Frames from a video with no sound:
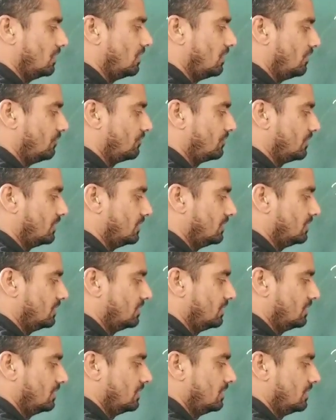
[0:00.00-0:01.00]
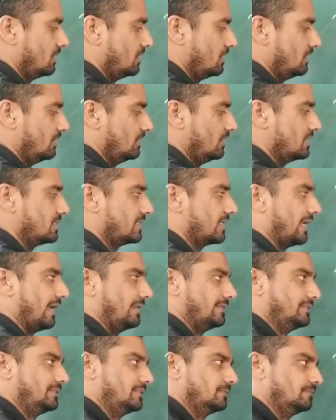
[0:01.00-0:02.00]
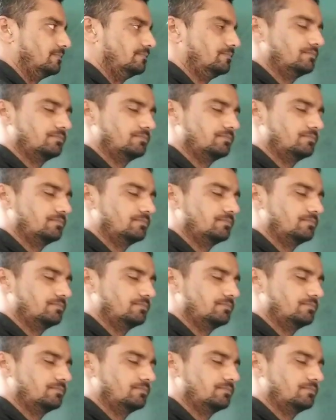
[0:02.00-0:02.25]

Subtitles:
After that there is calcium.